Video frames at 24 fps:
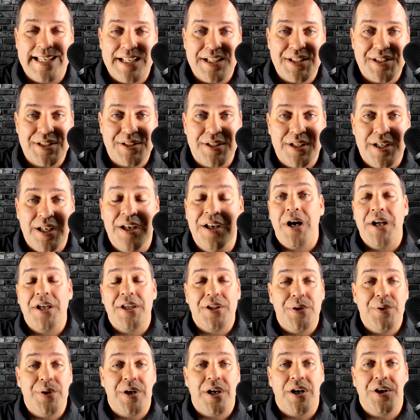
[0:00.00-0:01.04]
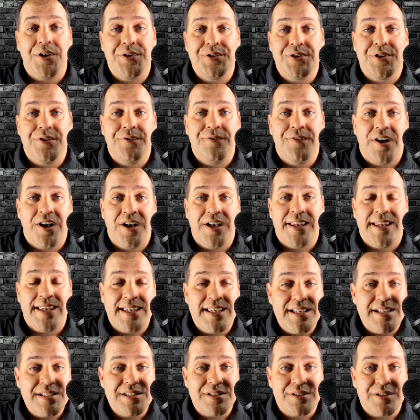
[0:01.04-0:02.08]
easily, but you can also very
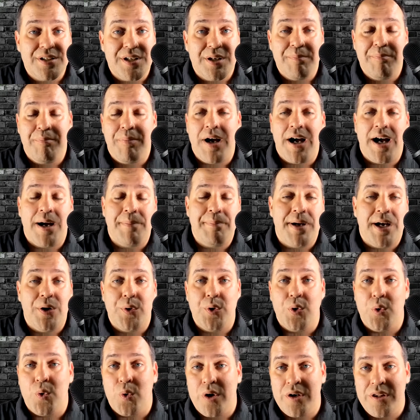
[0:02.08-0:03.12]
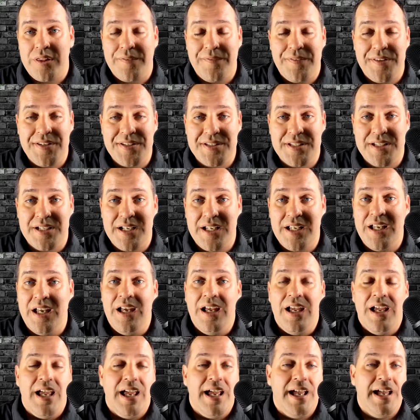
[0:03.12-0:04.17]
easily pop out north of the city
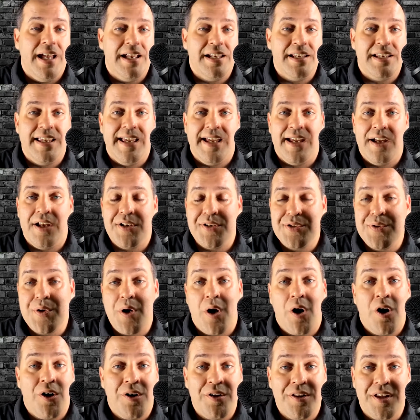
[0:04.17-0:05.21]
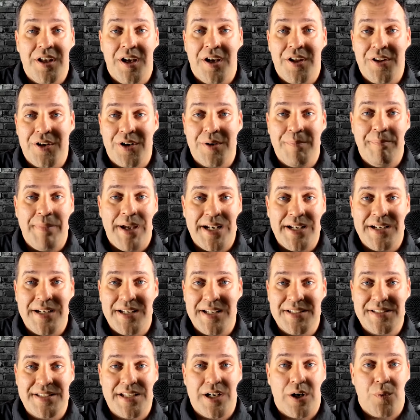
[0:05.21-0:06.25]
and get to all the other
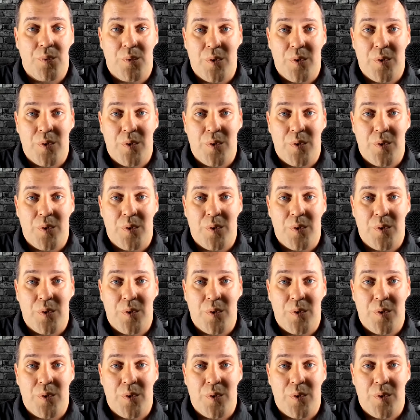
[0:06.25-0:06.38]
amenities that are